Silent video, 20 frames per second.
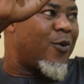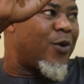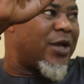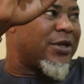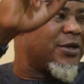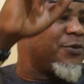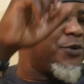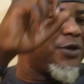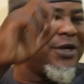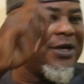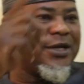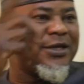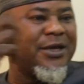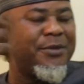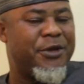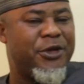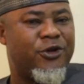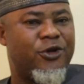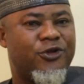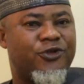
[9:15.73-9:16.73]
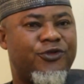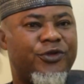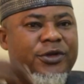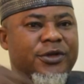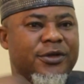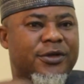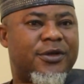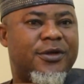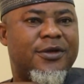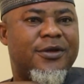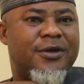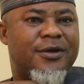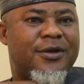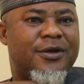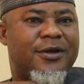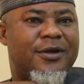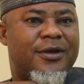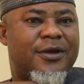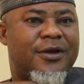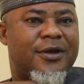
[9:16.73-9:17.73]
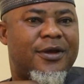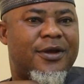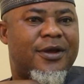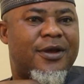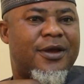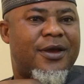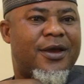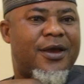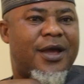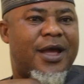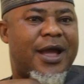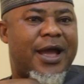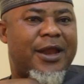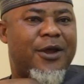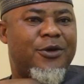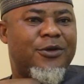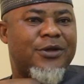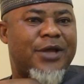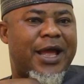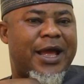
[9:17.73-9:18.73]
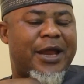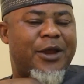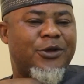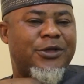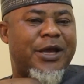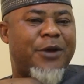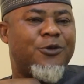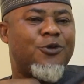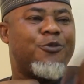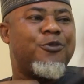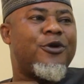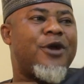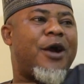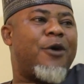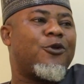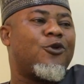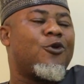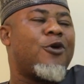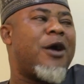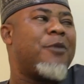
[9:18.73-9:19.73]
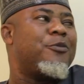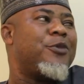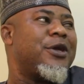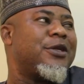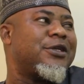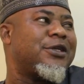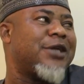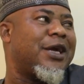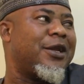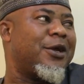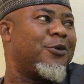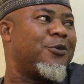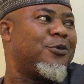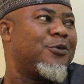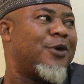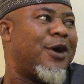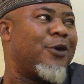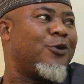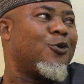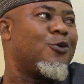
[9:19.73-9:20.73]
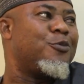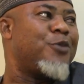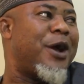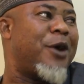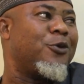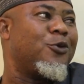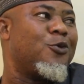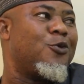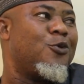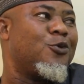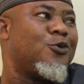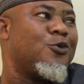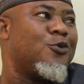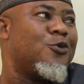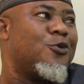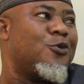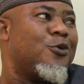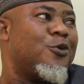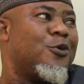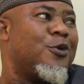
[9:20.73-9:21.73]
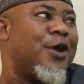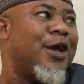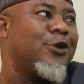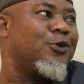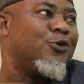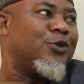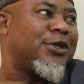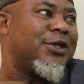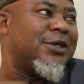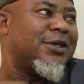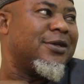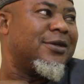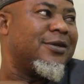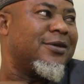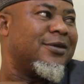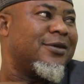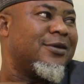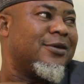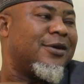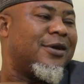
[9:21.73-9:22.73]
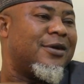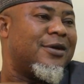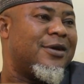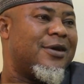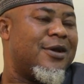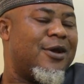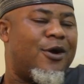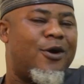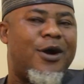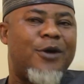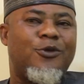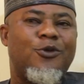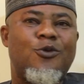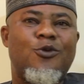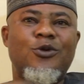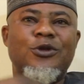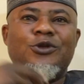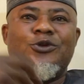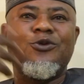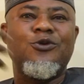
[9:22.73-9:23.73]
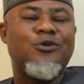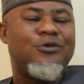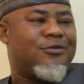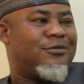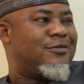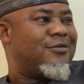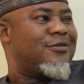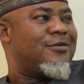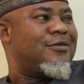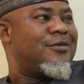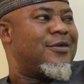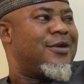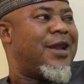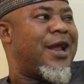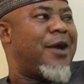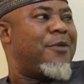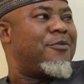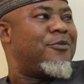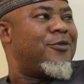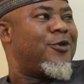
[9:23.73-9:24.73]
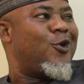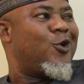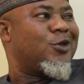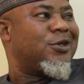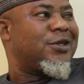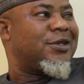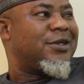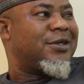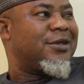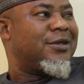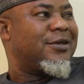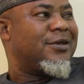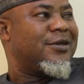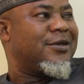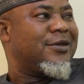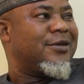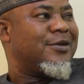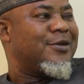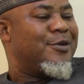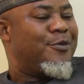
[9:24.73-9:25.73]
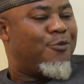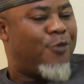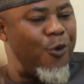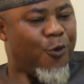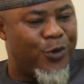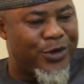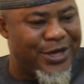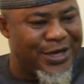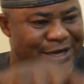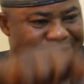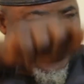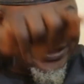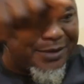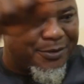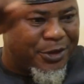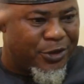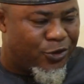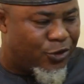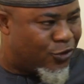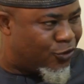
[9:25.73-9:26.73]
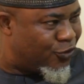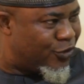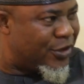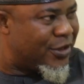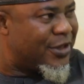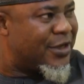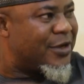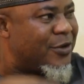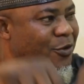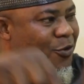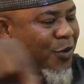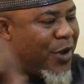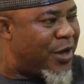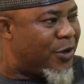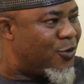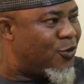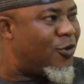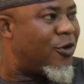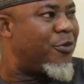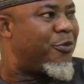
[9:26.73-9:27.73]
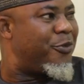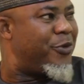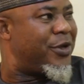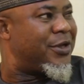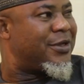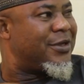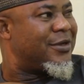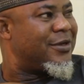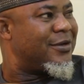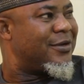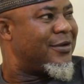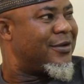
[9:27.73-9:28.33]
When I say within the same industry, I cannot say I want to go and build Tikana. I want to go to NUT. I want to go into nurses. But within the same industry where you operate.